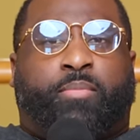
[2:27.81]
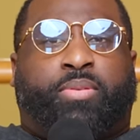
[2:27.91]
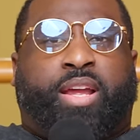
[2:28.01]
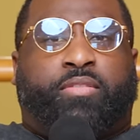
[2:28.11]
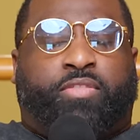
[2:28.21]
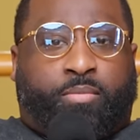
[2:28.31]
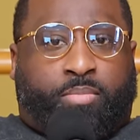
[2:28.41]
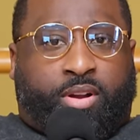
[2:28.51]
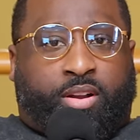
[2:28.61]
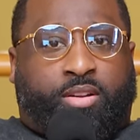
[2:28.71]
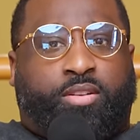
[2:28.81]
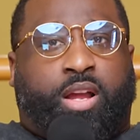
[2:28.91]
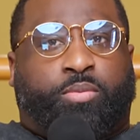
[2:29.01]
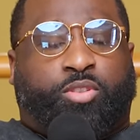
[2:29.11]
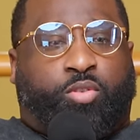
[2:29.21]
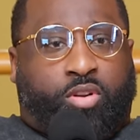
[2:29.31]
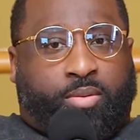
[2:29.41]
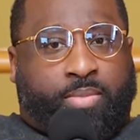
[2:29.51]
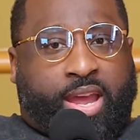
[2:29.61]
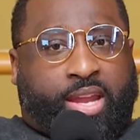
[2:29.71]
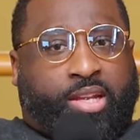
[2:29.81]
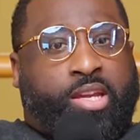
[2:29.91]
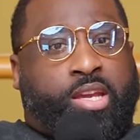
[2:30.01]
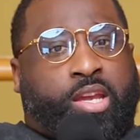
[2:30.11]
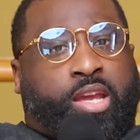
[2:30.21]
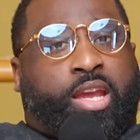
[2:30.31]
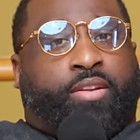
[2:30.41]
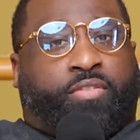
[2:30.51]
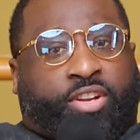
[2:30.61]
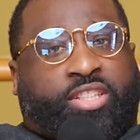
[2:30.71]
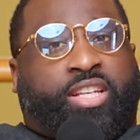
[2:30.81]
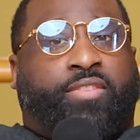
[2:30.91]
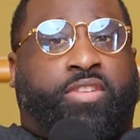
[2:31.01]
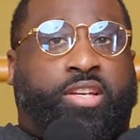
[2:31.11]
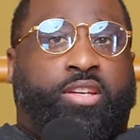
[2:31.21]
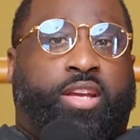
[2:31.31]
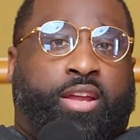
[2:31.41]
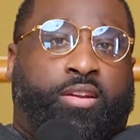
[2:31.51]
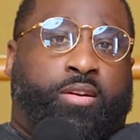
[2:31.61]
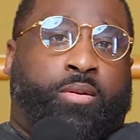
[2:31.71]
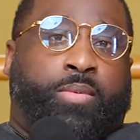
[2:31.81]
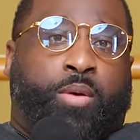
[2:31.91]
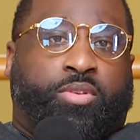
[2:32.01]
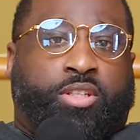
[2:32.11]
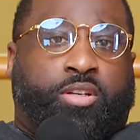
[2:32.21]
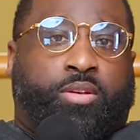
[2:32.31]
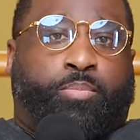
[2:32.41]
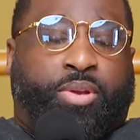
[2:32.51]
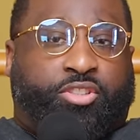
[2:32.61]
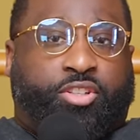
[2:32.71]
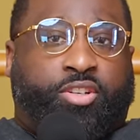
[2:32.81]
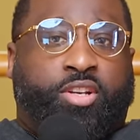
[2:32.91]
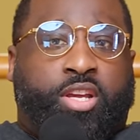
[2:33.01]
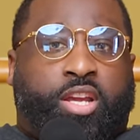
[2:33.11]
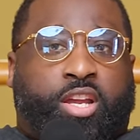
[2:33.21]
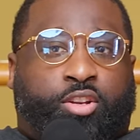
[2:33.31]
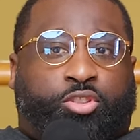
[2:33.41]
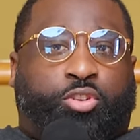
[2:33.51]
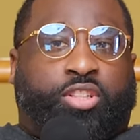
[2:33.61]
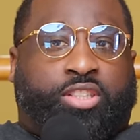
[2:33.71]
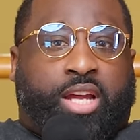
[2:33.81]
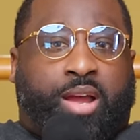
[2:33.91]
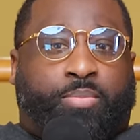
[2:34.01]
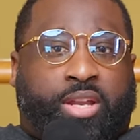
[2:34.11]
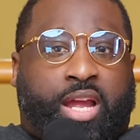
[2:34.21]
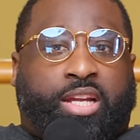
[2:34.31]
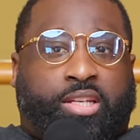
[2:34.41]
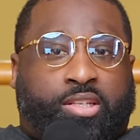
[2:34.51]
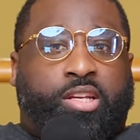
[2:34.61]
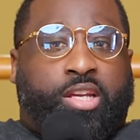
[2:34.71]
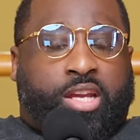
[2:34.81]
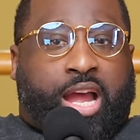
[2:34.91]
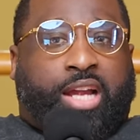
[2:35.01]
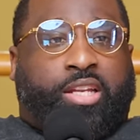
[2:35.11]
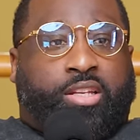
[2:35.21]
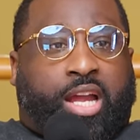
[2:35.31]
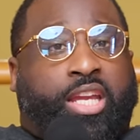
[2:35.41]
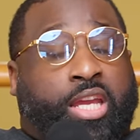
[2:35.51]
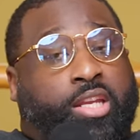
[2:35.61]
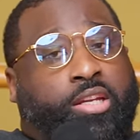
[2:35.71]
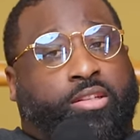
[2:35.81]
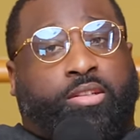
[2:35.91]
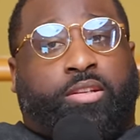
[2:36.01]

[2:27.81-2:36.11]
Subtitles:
I played football. I was a quarterback and a free safety. And I was a pitcher and a shortstop. And I can hit it.